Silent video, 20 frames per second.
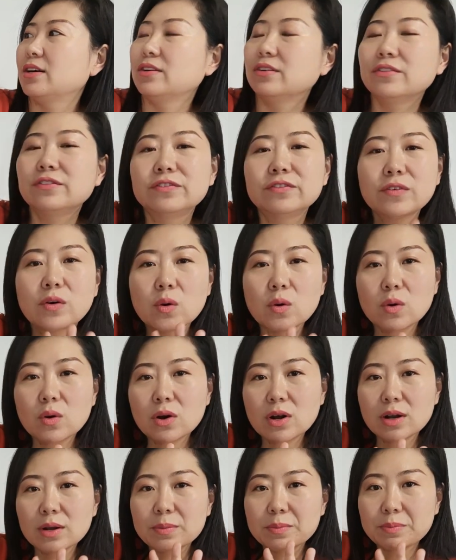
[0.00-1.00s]

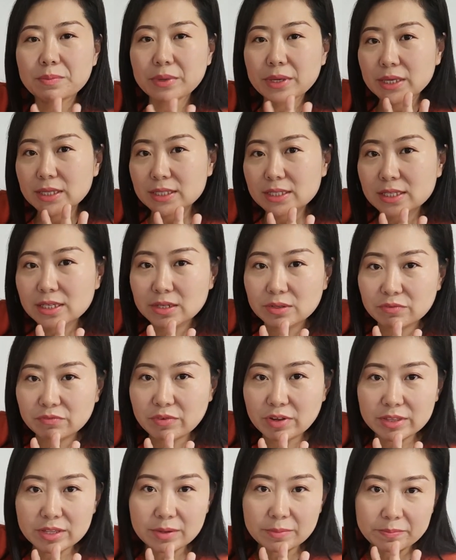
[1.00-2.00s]
4-beat
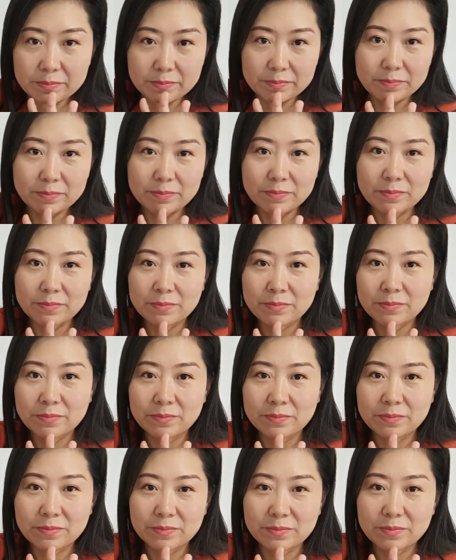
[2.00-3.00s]
rhythm.
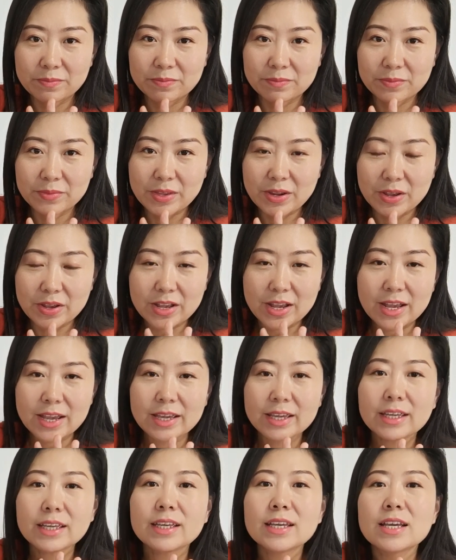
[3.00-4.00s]

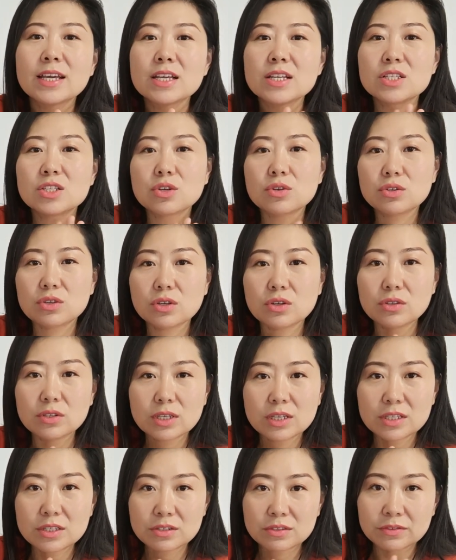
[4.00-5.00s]
Okay, so you
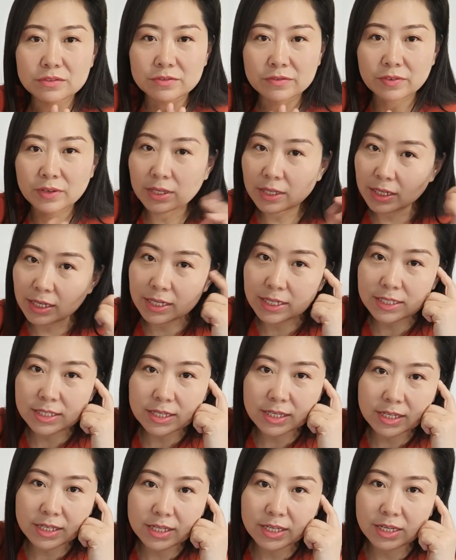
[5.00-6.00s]
need to
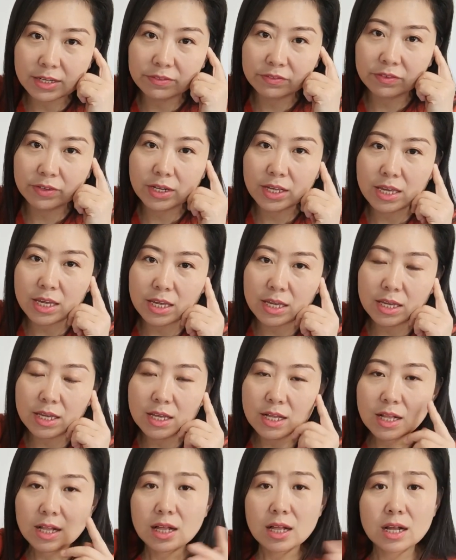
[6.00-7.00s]
listen carefully.
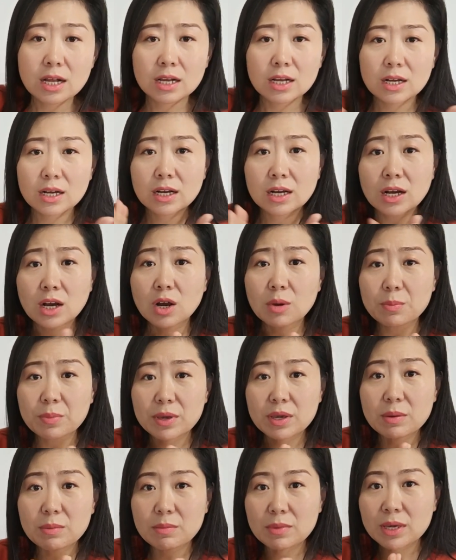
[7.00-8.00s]

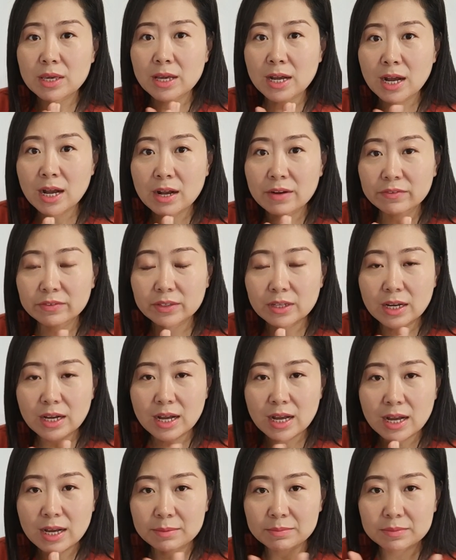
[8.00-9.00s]
Copy me after
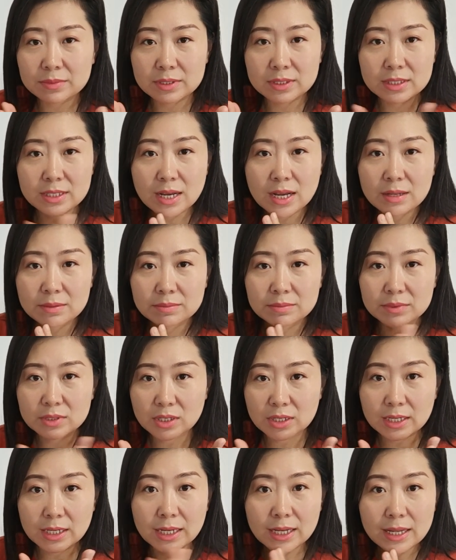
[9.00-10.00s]
I'm done the
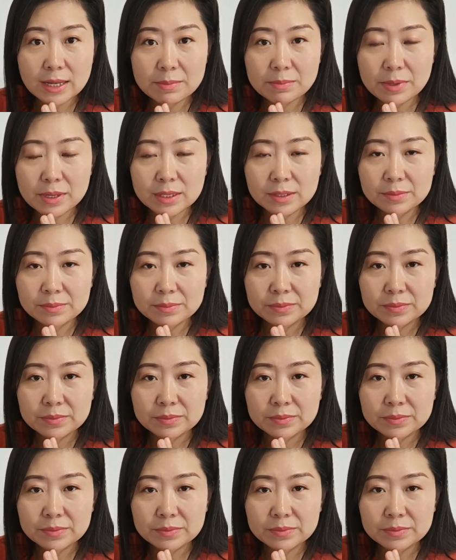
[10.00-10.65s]
clapping